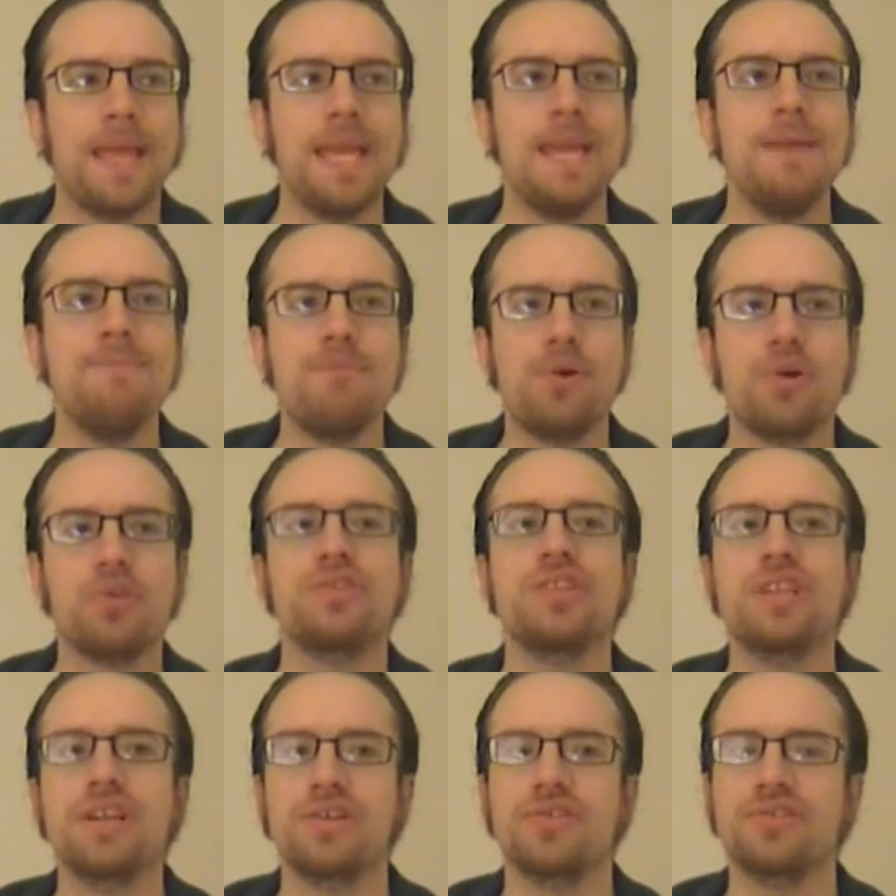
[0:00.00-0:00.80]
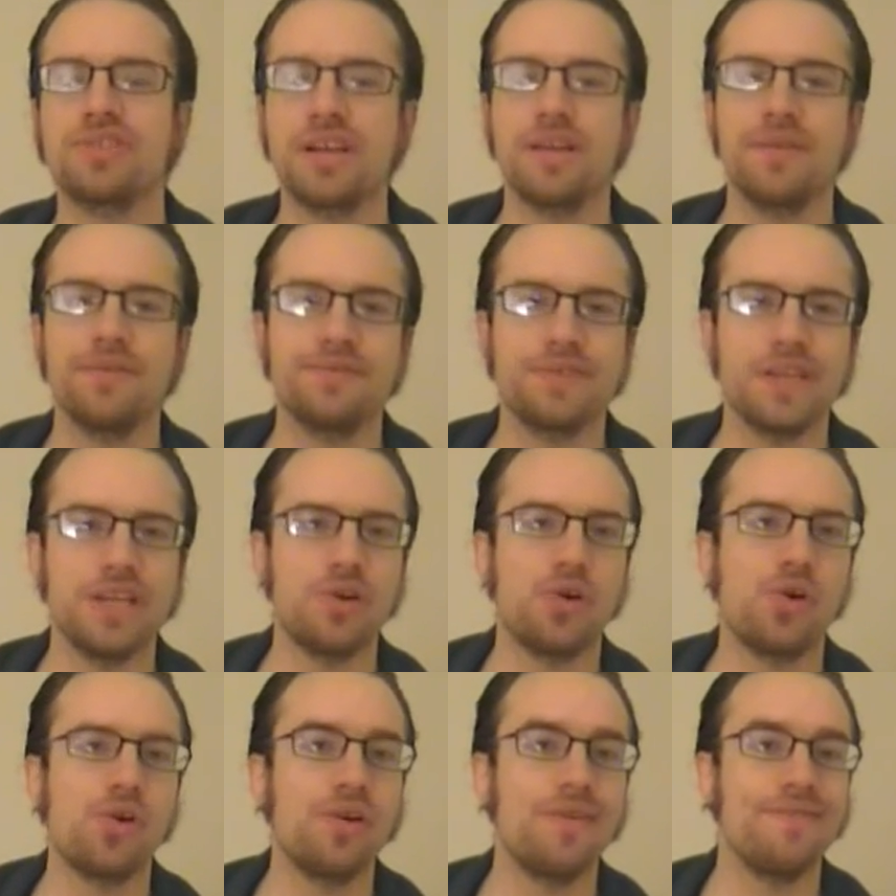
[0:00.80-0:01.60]
immersing ourselves
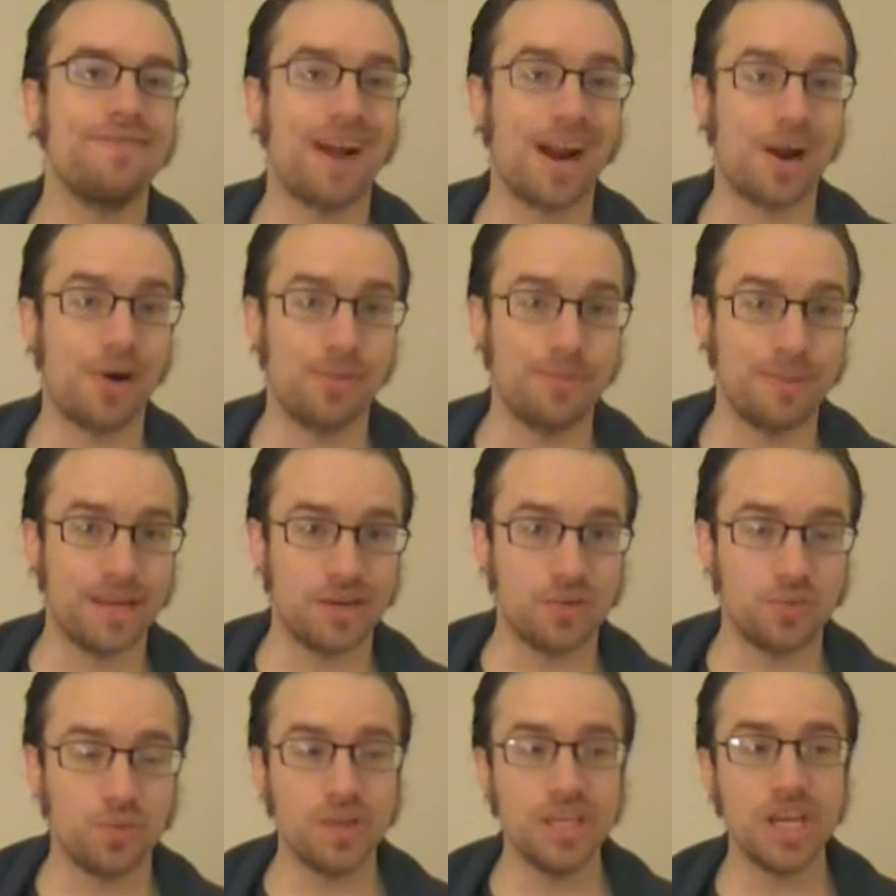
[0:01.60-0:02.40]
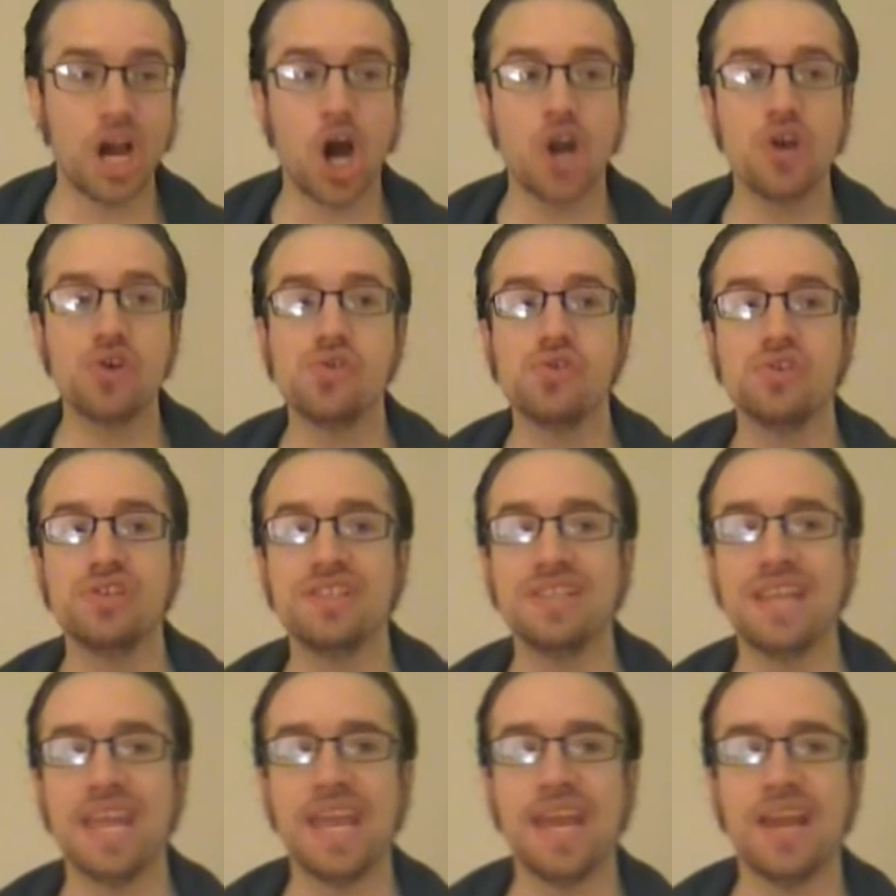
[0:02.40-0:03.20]
in her environment. We
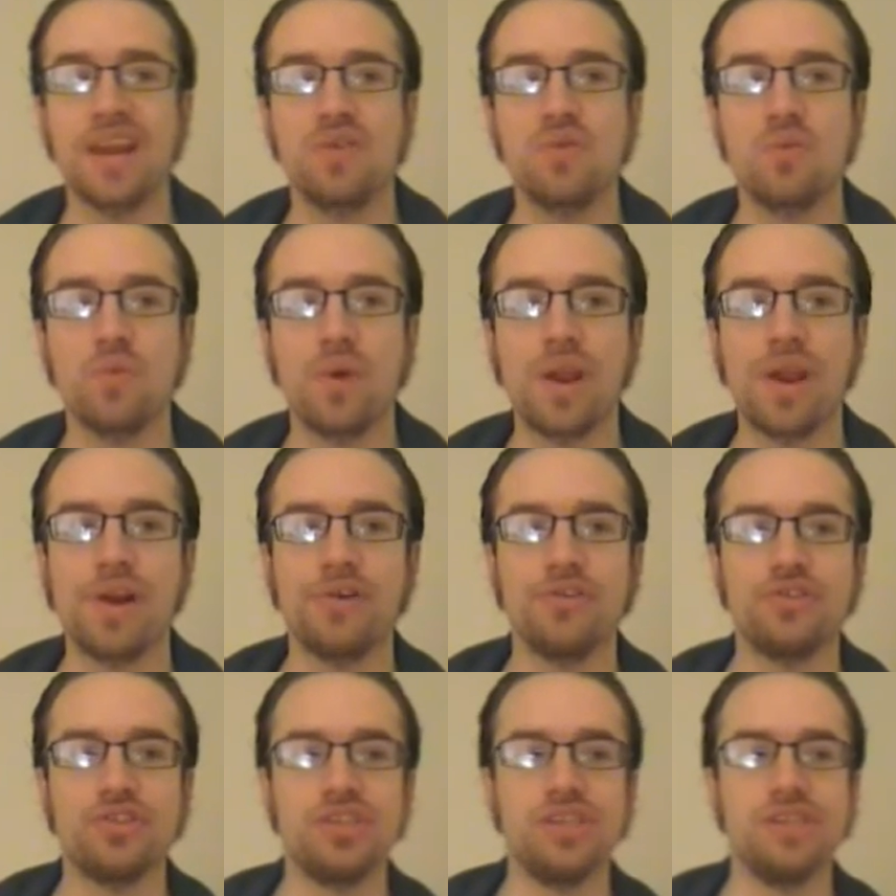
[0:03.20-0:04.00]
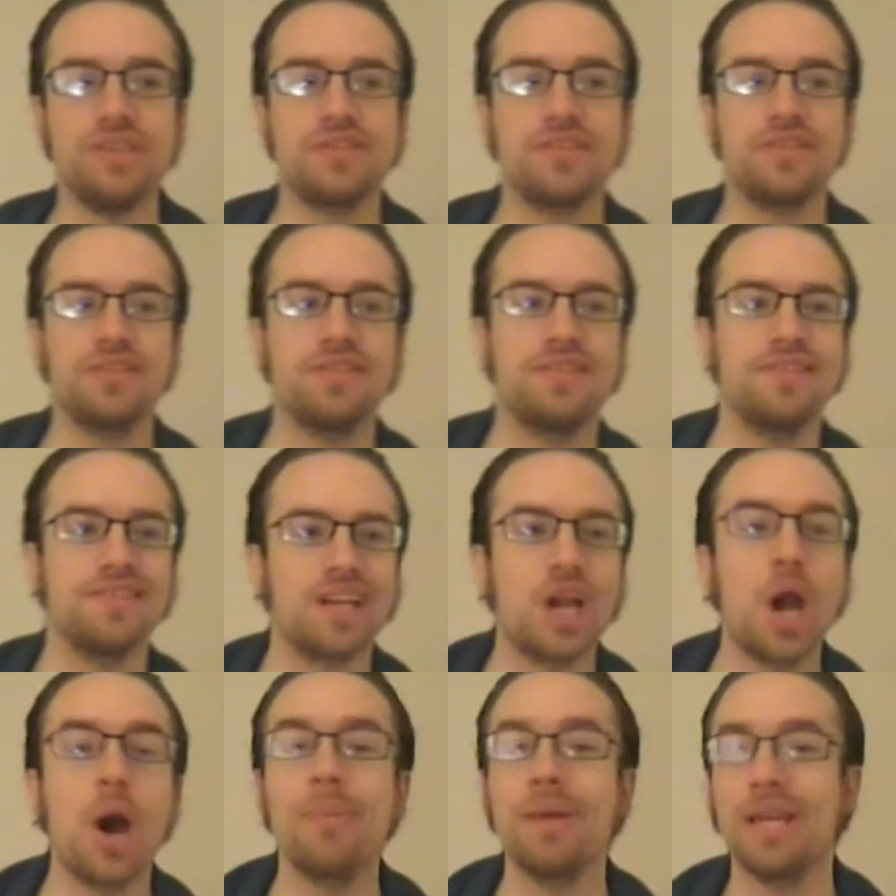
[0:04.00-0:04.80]
understand where she's
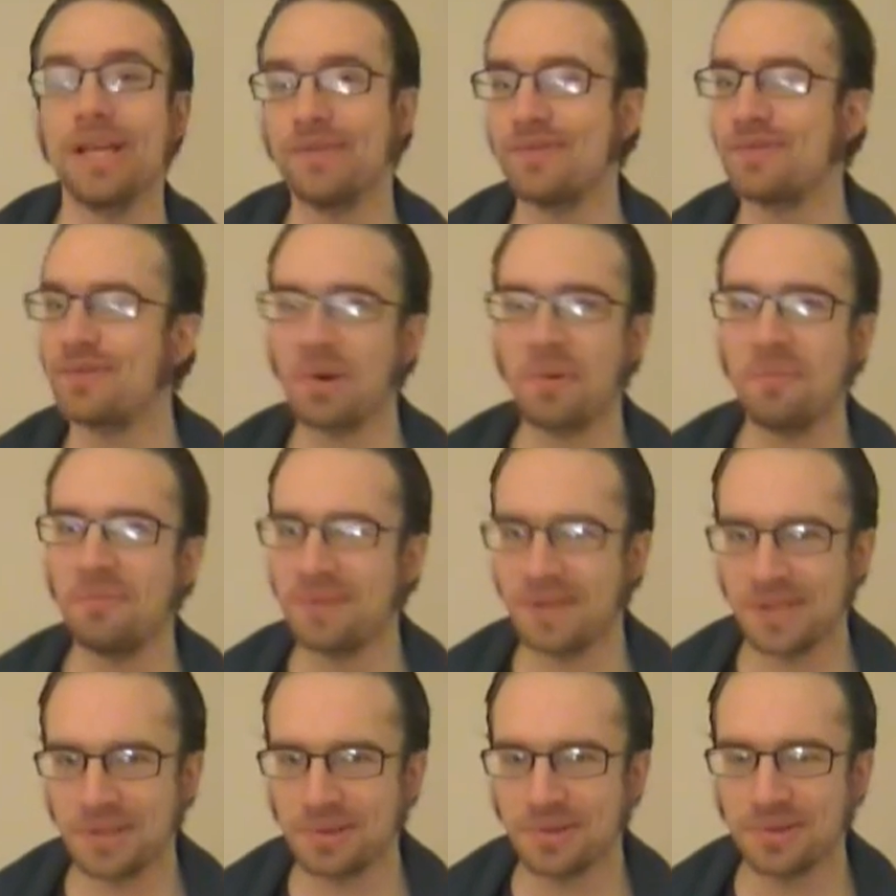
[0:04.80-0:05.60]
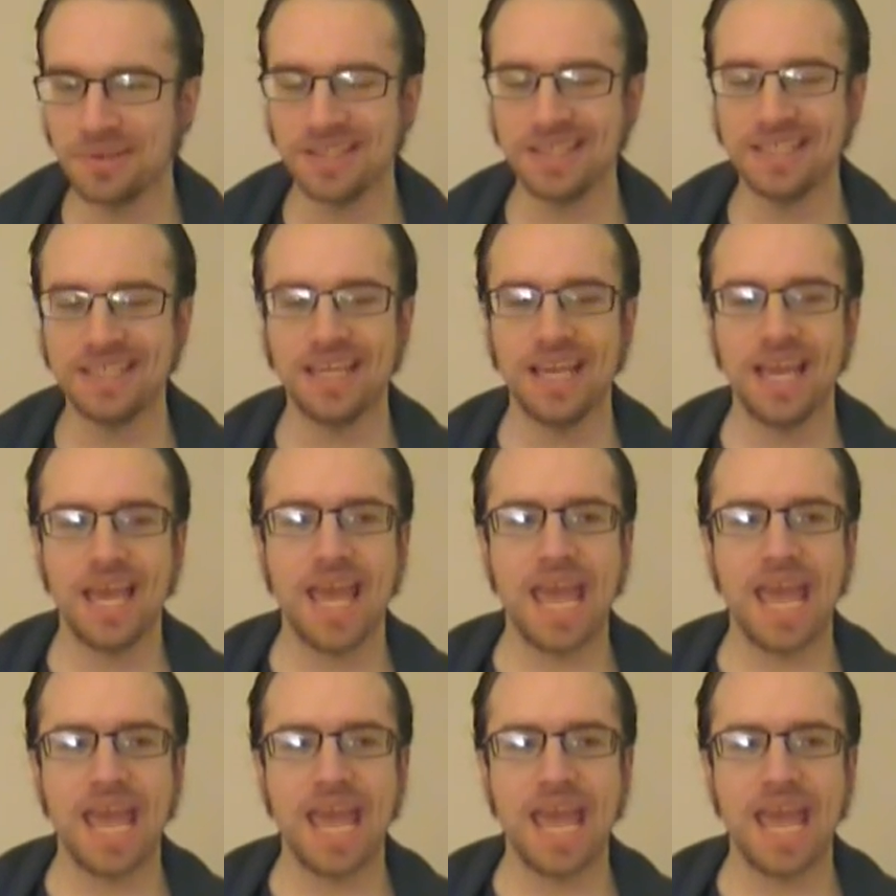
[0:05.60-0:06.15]
coming from, literally.